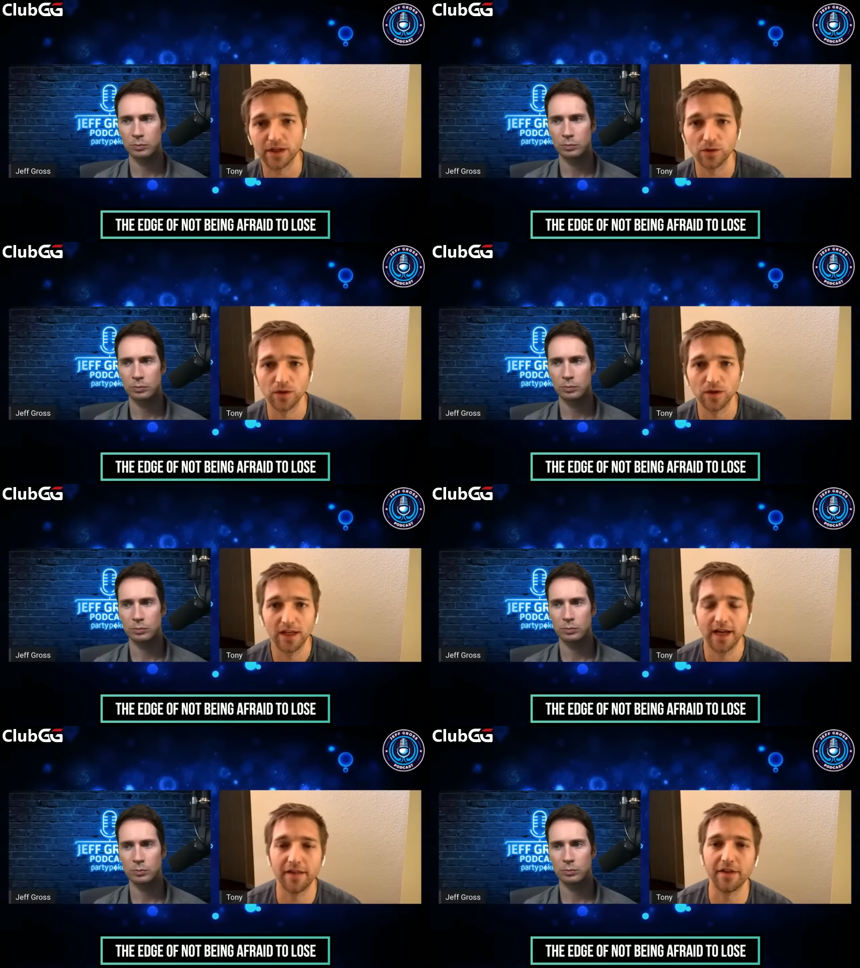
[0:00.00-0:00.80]
Speaker 1: table,
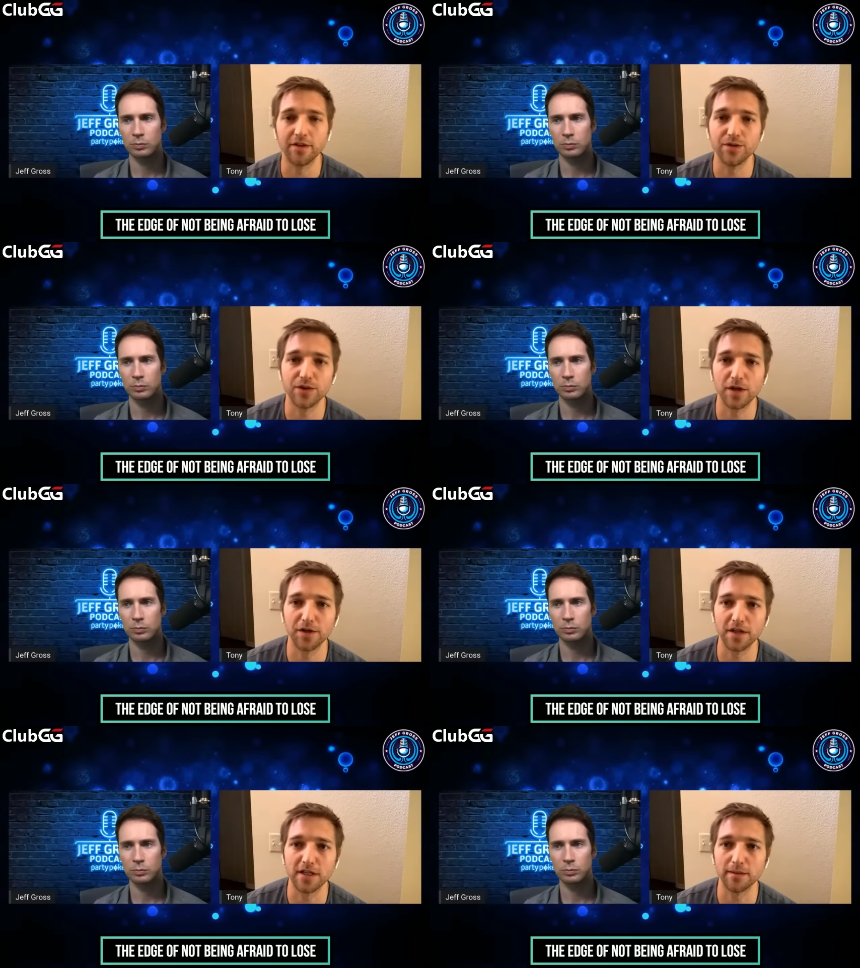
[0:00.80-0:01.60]
and then you start
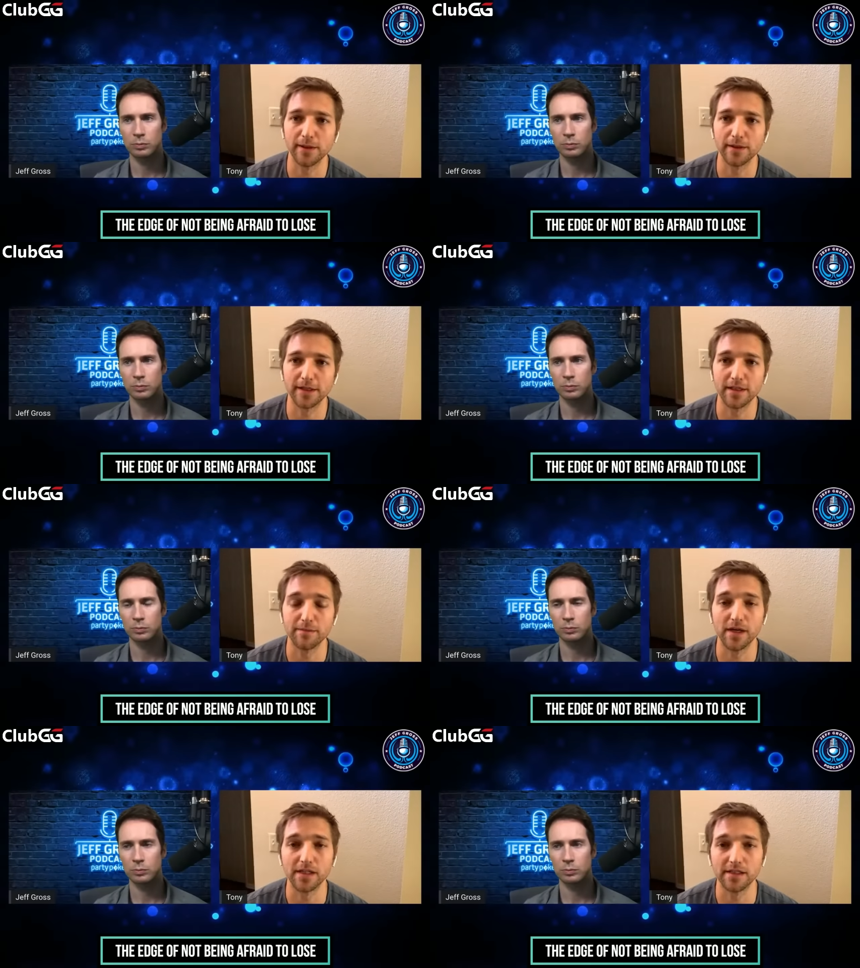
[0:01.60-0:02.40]
thinking about, like, the
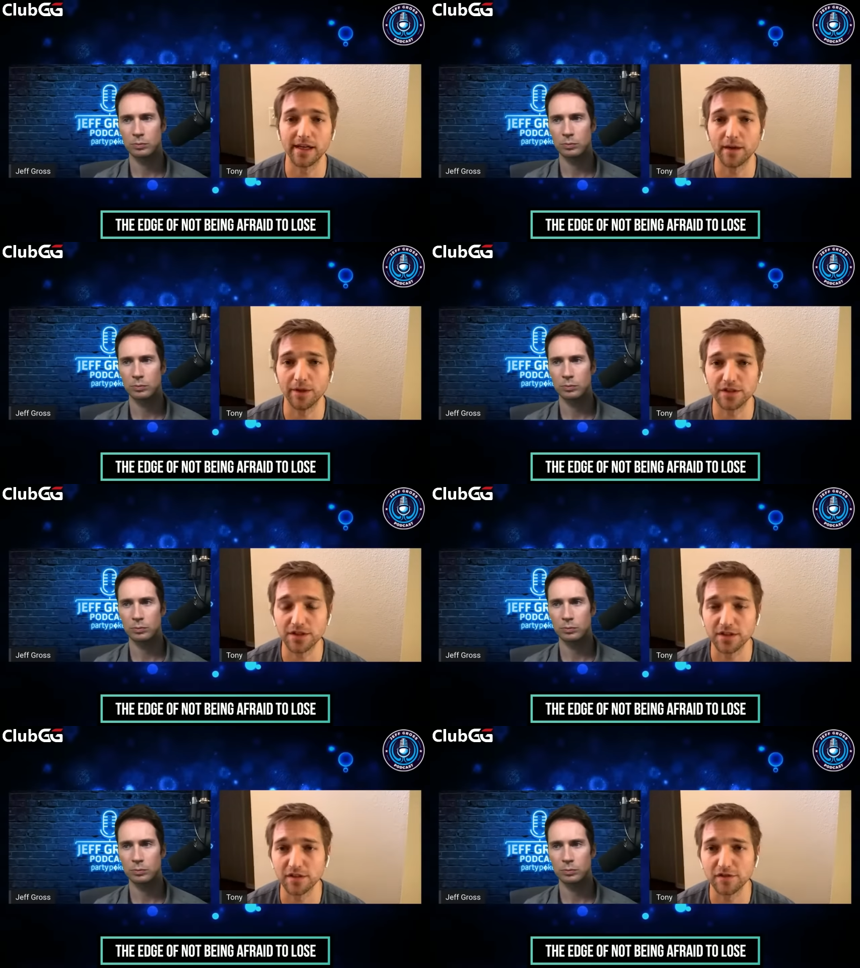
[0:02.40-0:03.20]
money and how much
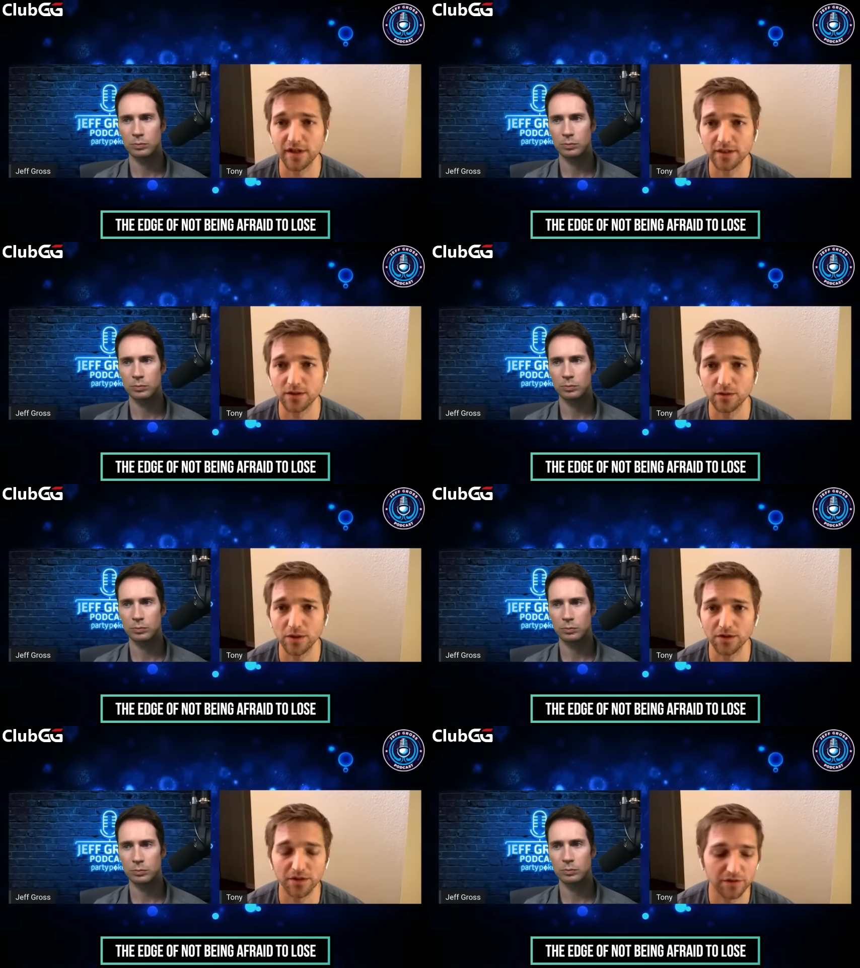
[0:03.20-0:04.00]
it's going to affect you and
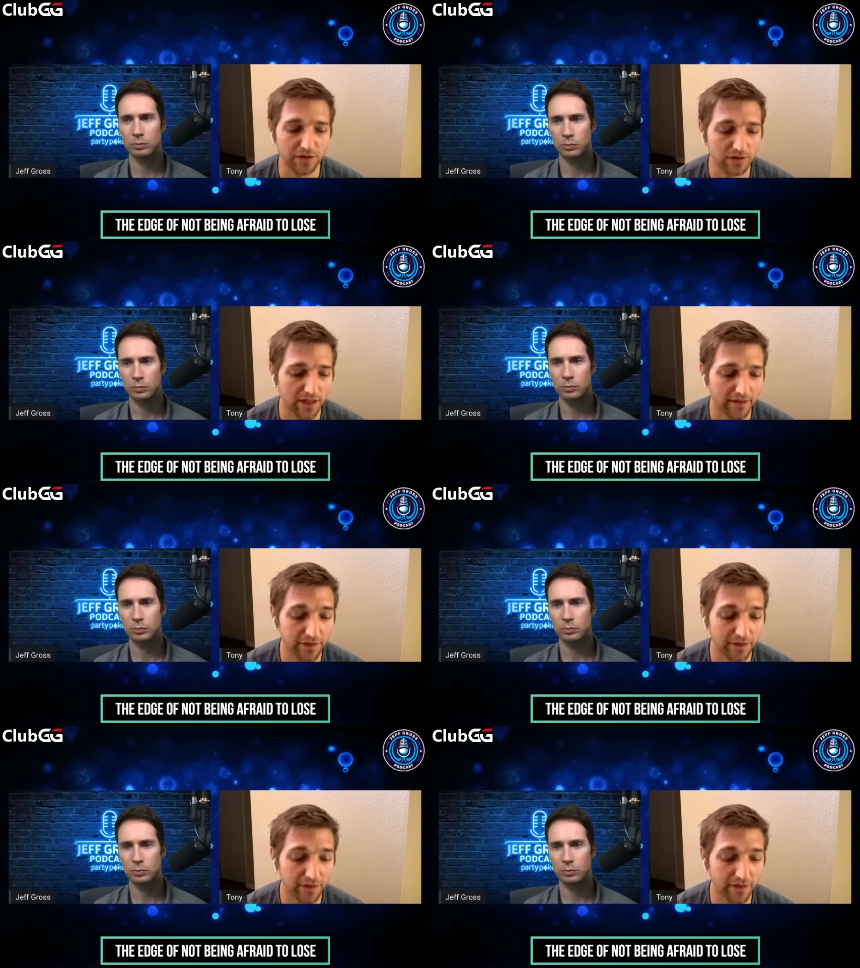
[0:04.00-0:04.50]
what you need for your life.